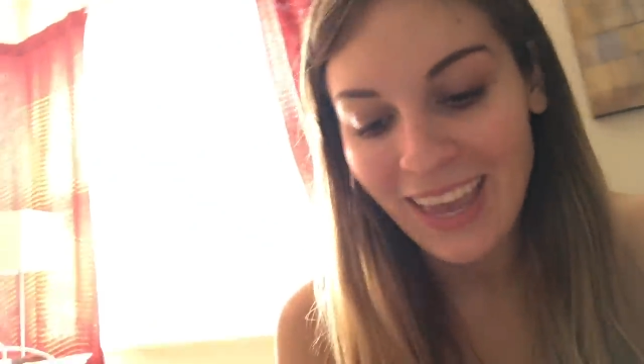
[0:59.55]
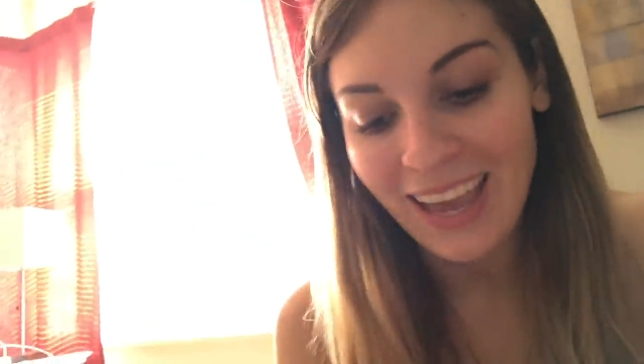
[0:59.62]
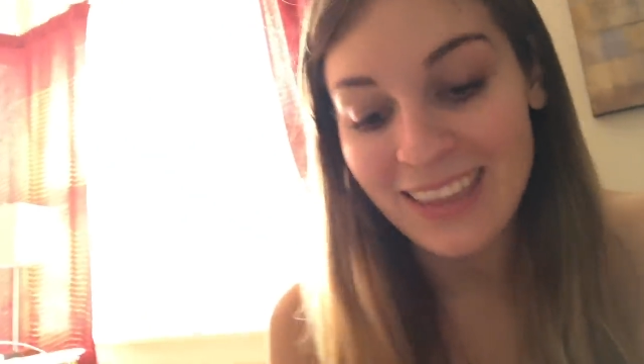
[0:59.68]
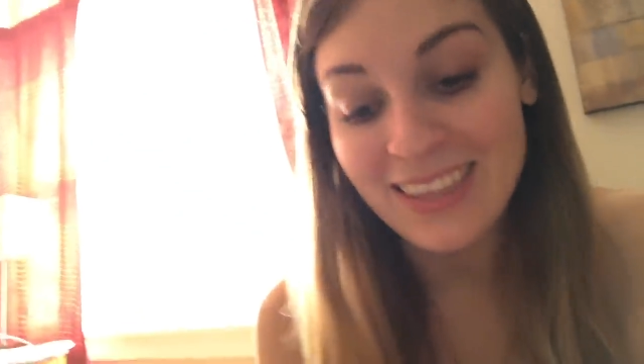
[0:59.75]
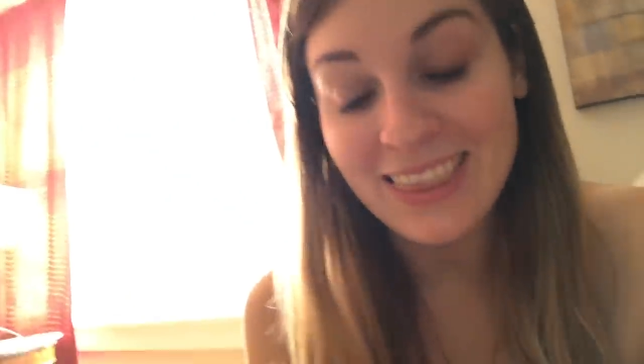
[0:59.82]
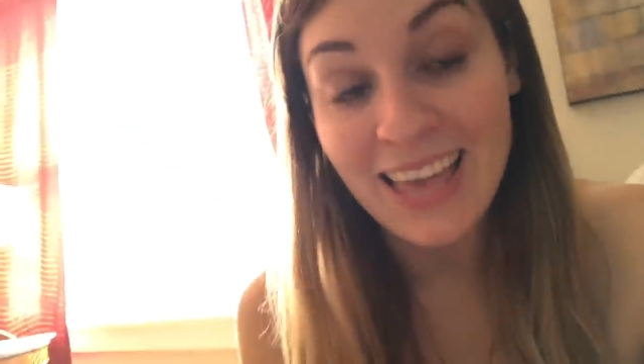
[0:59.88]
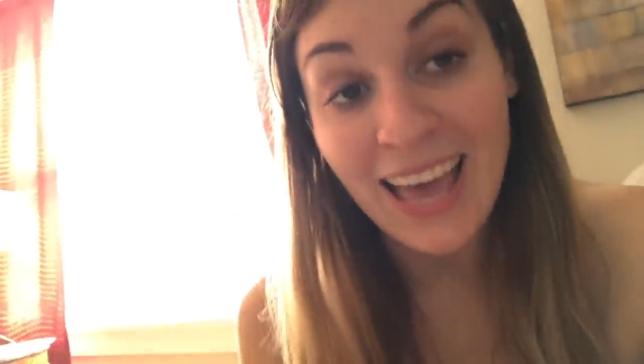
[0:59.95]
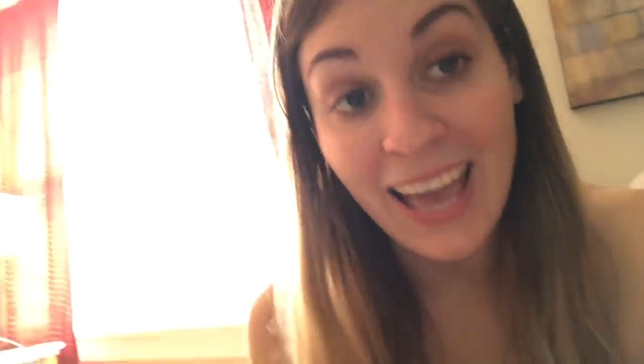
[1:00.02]

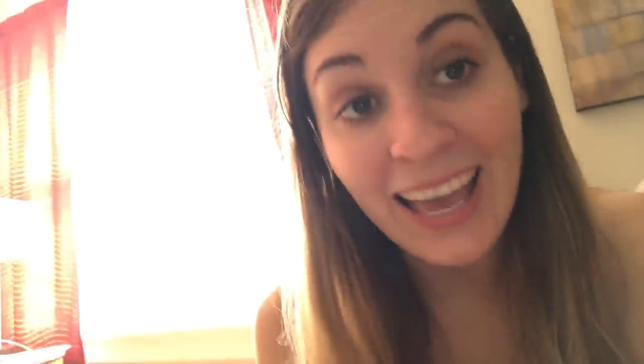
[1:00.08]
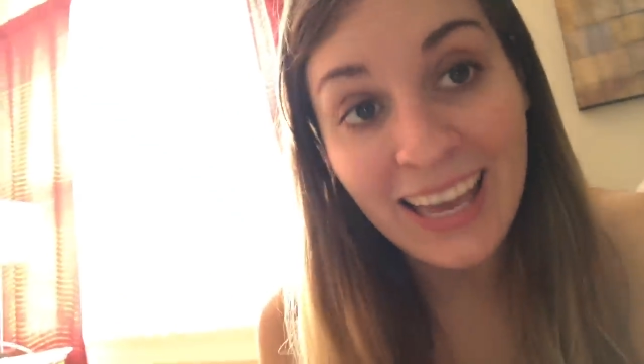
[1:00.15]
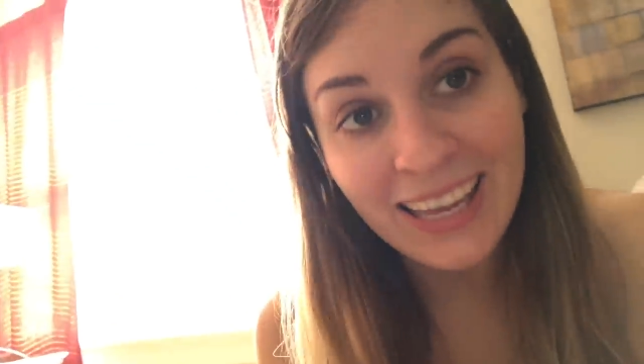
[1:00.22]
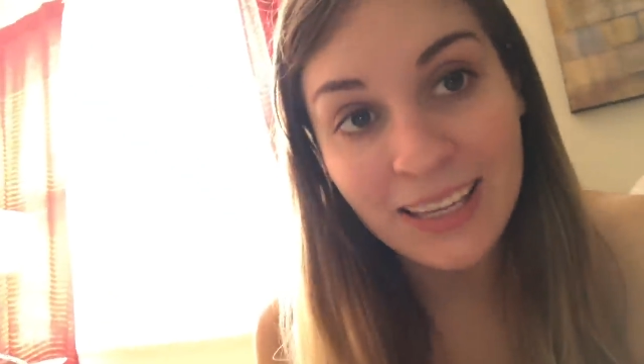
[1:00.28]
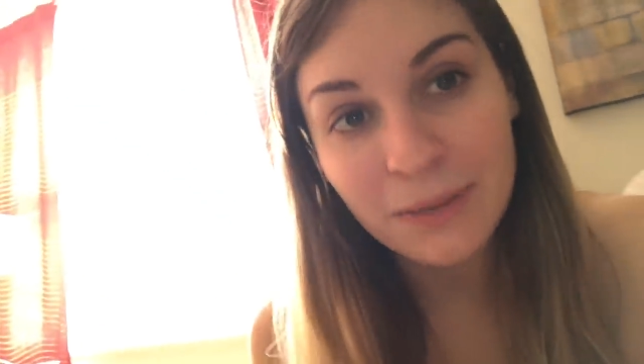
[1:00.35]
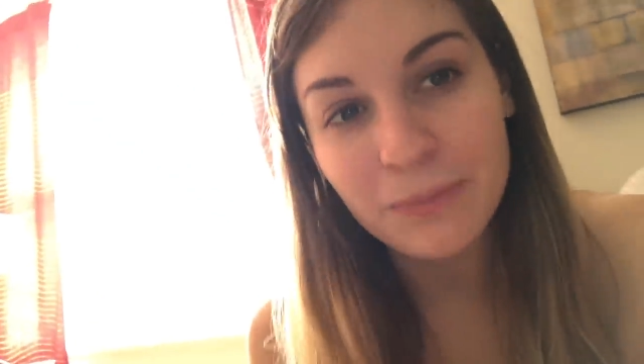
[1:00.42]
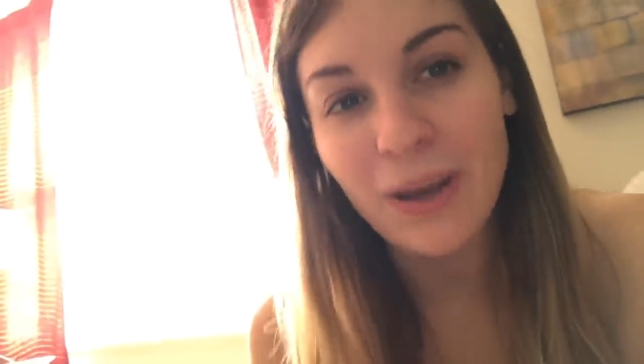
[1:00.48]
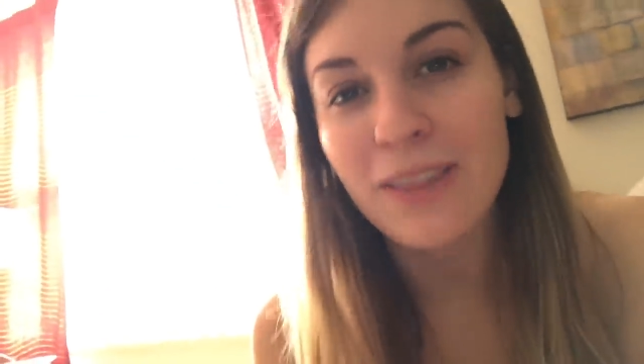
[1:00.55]
And then the
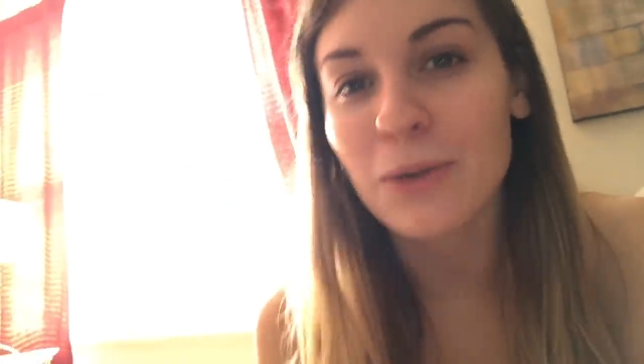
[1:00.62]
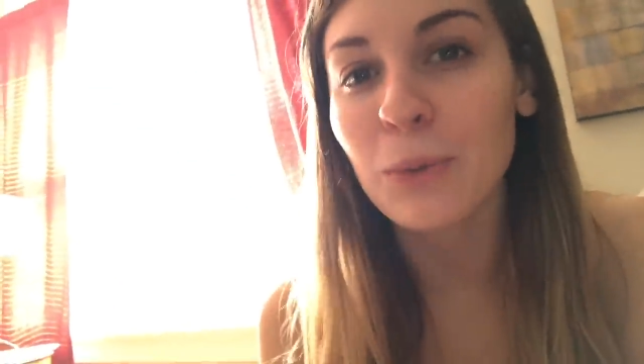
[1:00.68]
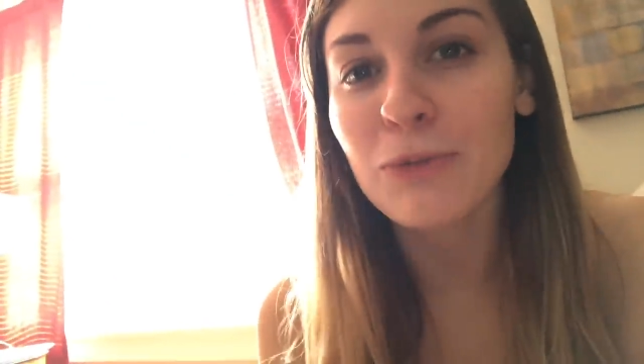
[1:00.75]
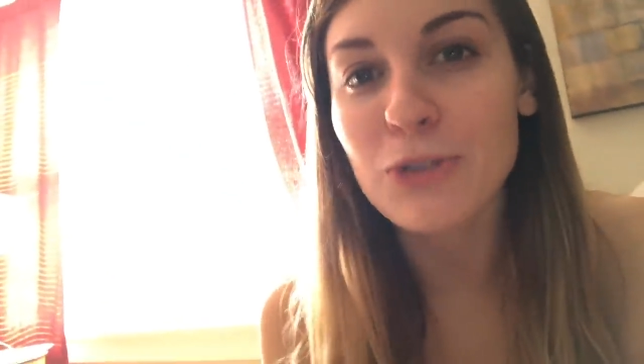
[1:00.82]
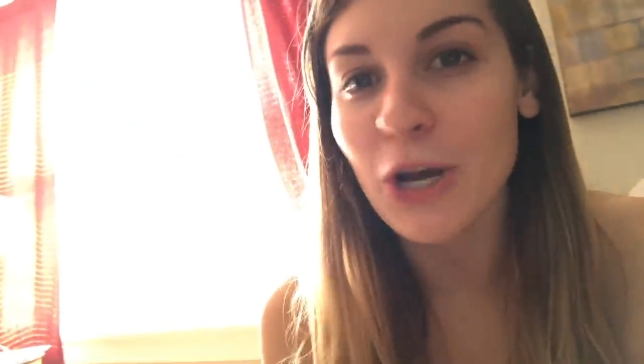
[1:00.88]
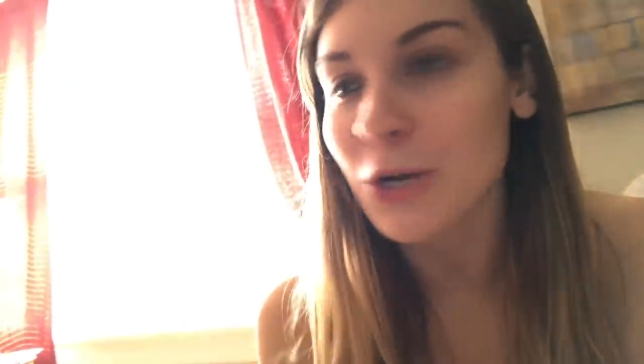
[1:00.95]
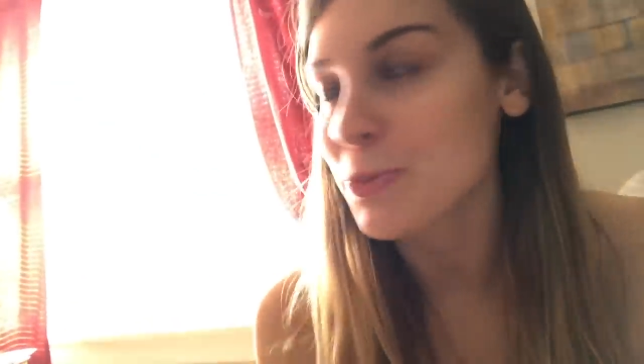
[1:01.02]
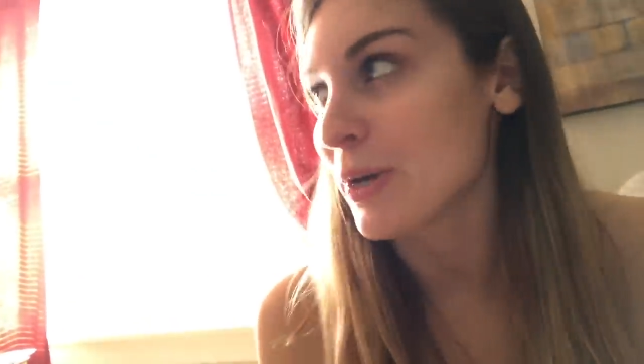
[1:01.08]
egg, I think we've
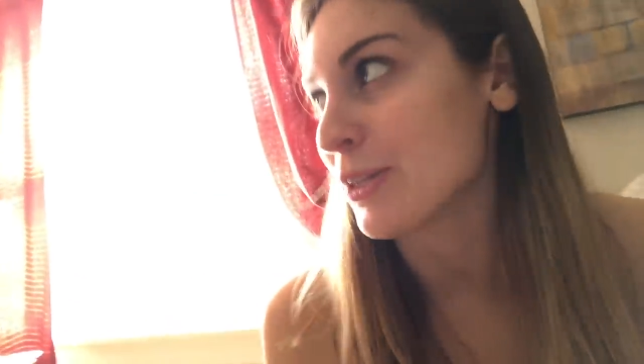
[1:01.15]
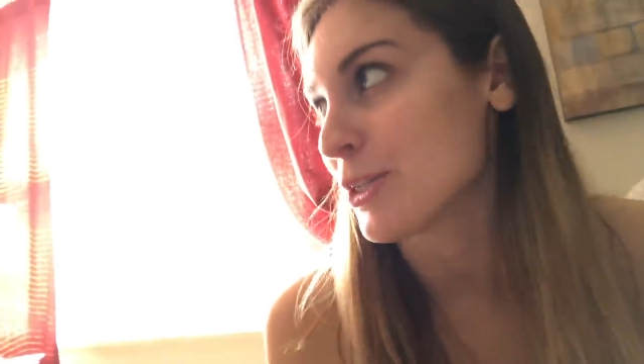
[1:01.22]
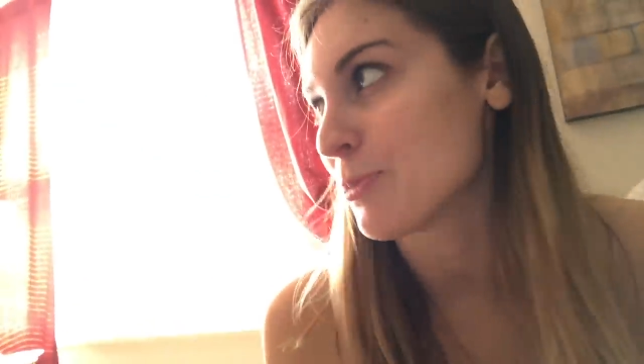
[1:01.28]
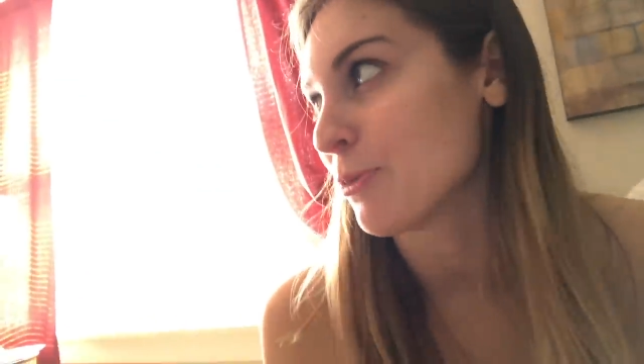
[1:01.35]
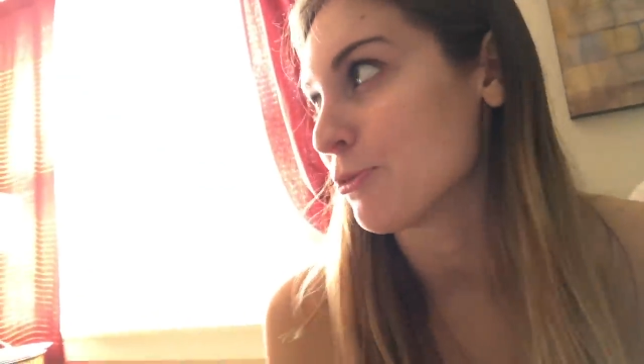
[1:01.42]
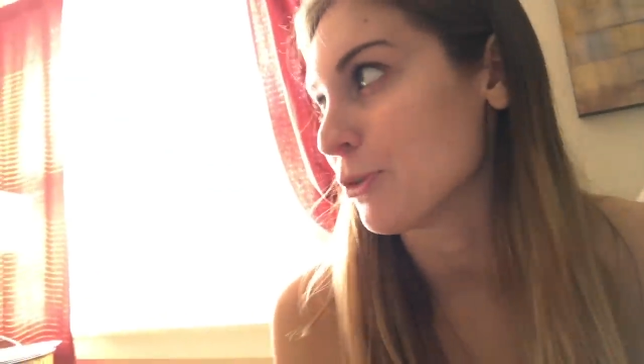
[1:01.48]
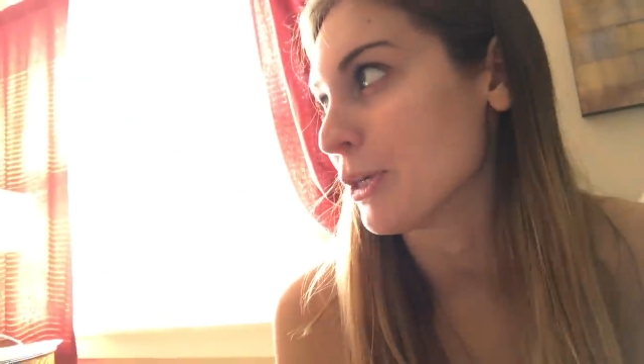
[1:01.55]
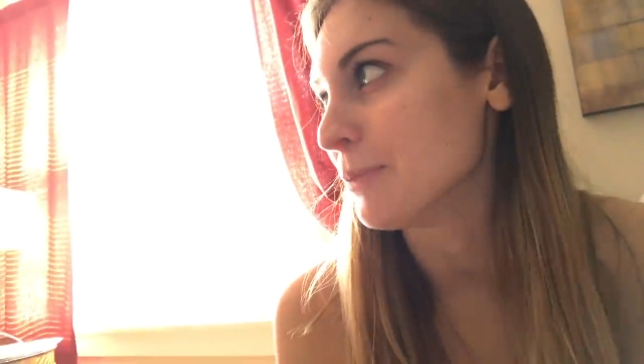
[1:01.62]
talked about this
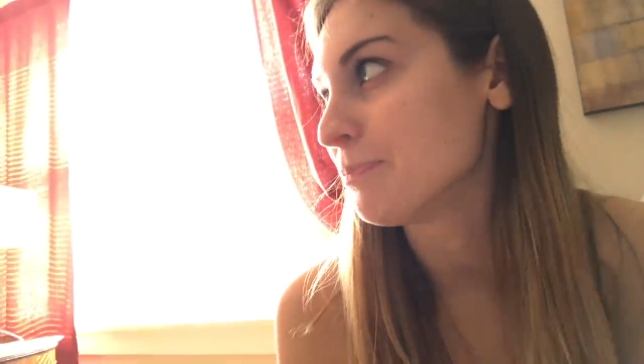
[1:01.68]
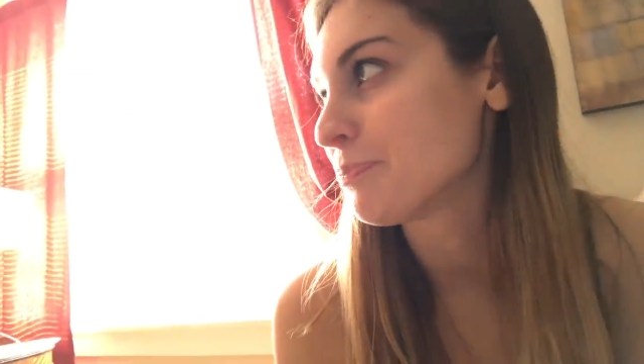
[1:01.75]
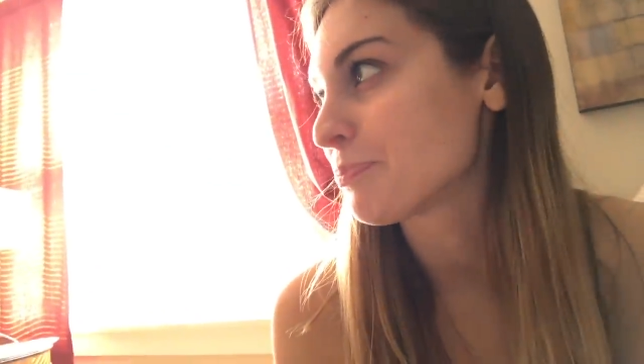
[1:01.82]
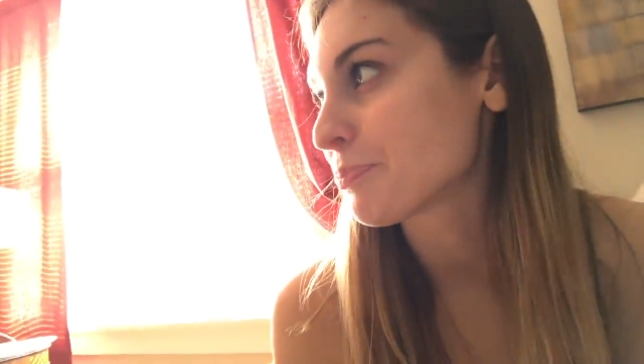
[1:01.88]
before.